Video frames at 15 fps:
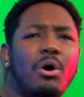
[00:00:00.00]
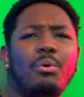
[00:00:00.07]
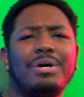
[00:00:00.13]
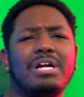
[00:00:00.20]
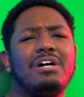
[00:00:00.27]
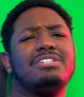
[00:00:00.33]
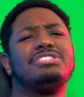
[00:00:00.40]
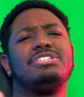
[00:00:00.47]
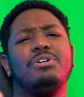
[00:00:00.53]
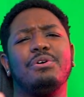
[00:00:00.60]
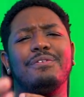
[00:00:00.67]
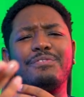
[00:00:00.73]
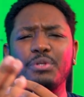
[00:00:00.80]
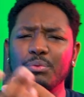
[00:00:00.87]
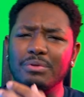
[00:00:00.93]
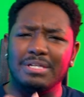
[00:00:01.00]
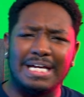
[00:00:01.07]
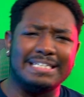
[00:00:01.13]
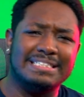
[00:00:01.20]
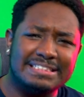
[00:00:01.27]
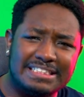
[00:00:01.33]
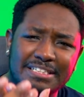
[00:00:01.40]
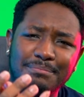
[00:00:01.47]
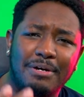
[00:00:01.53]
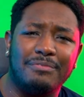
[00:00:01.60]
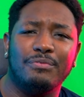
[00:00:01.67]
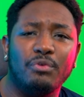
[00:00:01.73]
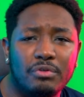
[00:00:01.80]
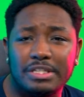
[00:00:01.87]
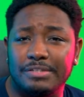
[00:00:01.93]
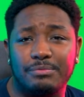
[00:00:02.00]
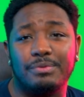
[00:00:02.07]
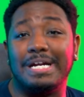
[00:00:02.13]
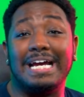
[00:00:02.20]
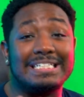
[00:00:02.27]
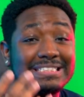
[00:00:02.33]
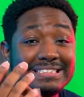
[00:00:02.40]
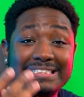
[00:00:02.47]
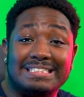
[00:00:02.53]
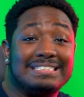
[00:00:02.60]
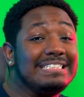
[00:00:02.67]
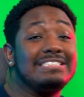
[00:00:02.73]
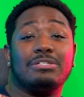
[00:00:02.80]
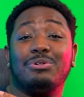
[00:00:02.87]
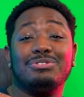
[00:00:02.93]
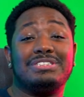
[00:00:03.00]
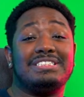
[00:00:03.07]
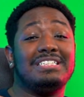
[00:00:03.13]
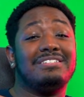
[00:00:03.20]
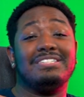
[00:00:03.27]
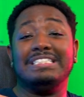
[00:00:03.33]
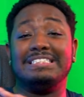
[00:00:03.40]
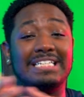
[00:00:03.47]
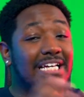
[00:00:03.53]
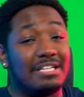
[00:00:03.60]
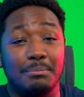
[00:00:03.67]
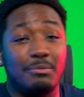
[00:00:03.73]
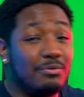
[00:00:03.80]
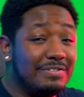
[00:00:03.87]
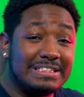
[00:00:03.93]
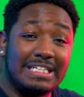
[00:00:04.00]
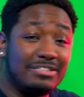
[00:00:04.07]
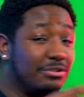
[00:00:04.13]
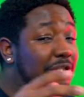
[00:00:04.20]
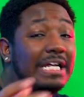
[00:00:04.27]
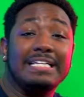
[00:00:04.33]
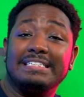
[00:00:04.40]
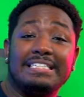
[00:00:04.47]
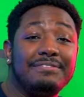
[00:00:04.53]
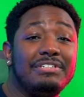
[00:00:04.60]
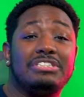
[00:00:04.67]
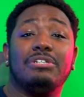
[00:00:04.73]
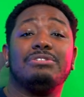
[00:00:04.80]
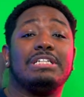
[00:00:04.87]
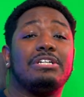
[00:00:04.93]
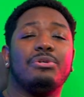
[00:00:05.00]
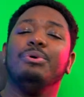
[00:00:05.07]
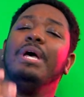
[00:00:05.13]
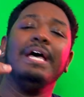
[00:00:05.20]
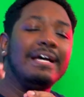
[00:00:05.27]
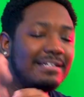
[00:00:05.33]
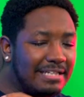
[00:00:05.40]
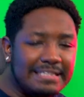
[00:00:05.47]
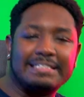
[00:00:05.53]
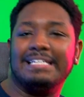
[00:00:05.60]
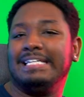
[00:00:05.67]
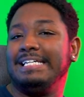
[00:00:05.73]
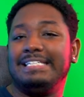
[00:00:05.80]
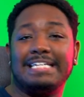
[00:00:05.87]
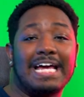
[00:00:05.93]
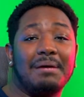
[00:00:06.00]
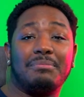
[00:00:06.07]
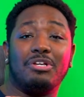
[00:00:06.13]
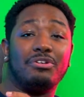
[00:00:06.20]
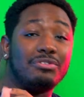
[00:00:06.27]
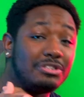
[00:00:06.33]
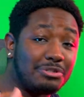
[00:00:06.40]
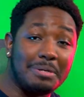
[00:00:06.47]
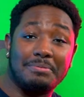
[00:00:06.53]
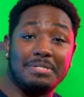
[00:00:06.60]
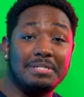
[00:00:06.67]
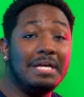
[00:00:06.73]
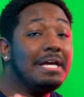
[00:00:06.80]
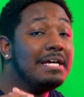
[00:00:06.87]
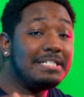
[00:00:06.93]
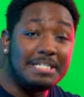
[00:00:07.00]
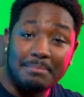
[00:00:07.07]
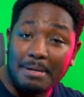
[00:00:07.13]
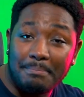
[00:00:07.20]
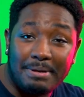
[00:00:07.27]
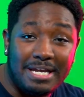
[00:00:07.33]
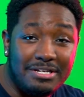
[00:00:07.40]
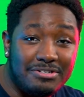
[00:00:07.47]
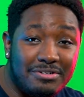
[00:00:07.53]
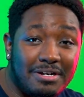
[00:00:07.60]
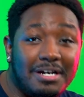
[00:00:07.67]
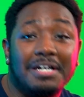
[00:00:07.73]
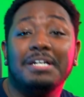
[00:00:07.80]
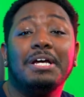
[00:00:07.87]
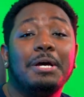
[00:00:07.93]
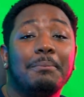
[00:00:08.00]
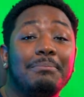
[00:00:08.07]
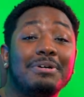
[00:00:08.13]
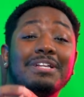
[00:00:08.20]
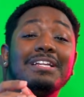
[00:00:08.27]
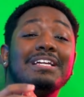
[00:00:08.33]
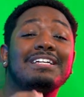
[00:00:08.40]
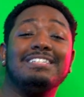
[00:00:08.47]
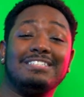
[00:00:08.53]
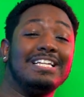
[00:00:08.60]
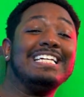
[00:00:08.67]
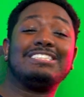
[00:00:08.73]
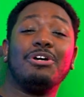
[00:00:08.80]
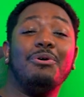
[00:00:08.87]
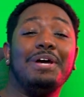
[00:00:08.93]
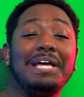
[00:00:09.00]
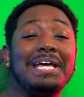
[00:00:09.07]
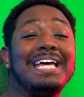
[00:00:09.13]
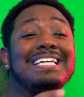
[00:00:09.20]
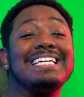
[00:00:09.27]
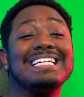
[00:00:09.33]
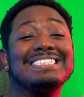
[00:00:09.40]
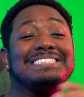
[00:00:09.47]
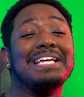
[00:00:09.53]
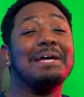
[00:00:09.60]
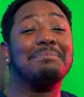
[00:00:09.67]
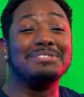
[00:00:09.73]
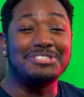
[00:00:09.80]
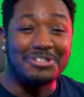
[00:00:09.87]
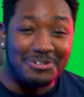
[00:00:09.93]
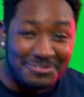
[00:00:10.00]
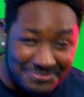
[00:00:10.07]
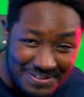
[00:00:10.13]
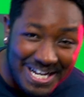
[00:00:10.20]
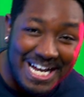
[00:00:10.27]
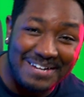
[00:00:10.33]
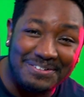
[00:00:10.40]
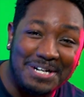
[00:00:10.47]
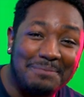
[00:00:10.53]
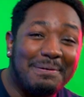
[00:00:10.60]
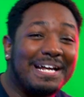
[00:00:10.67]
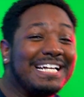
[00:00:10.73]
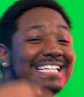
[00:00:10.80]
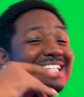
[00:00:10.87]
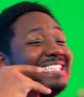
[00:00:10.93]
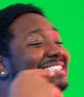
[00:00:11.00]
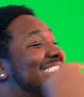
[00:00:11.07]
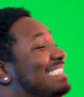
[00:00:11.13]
Oh, and also, if you would like to see my full-length reaction to this whole series, the other movies I do, the other TV shows I do, click the link down below in the description to my Patreon. But let's go ahead and get to episode 5, everybody. Let's